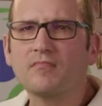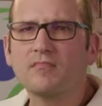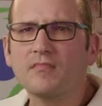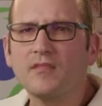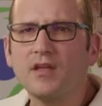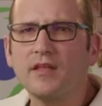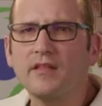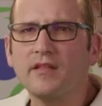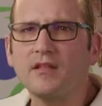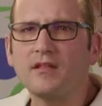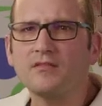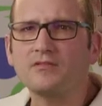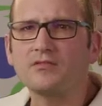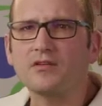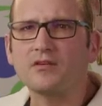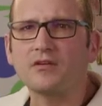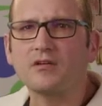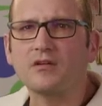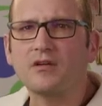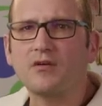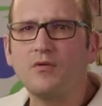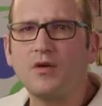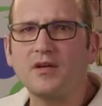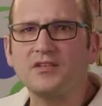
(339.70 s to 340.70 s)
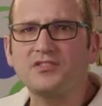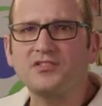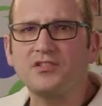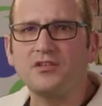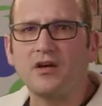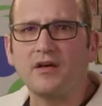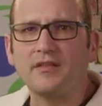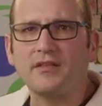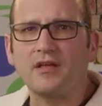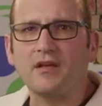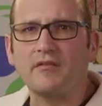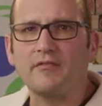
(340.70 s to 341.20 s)
there was a question
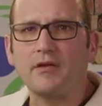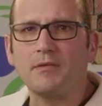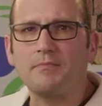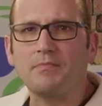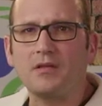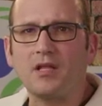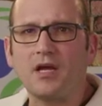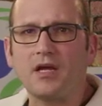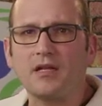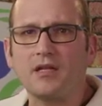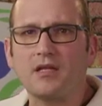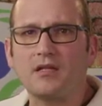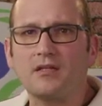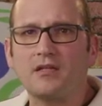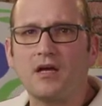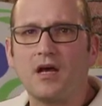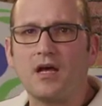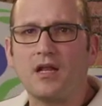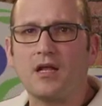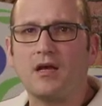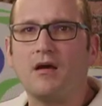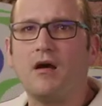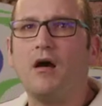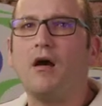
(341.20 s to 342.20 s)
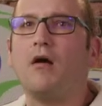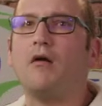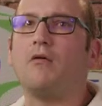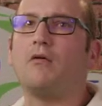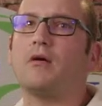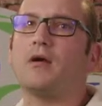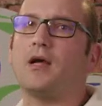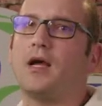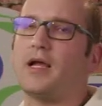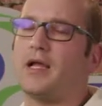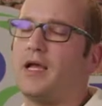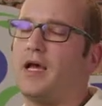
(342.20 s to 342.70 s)
on there replying to Donna. Oh,
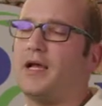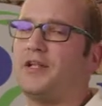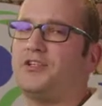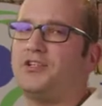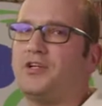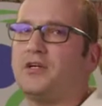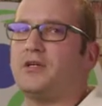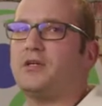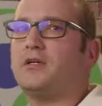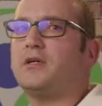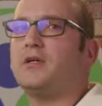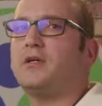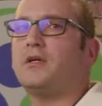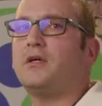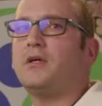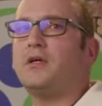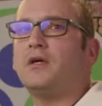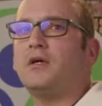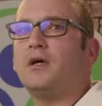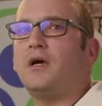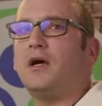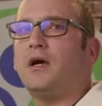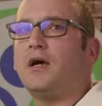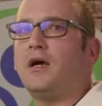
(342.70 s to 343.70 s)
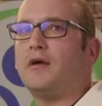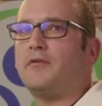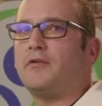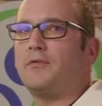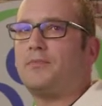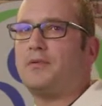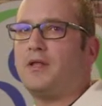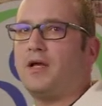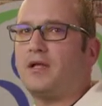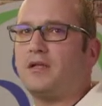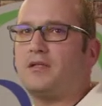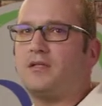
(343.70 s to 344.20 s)
I got you. Uh,
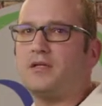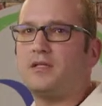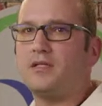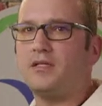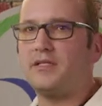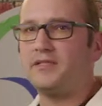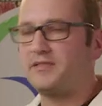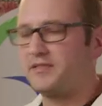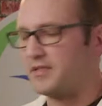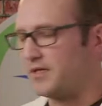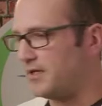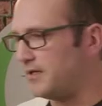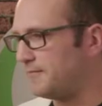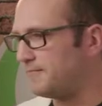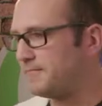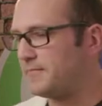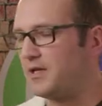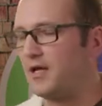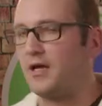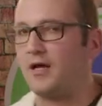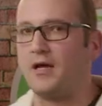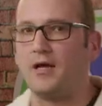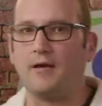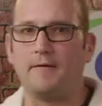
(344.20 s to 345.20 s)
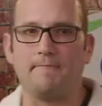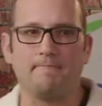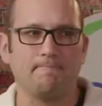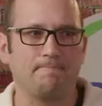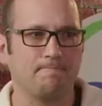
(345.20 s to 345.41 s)
replying to Lisa. Um,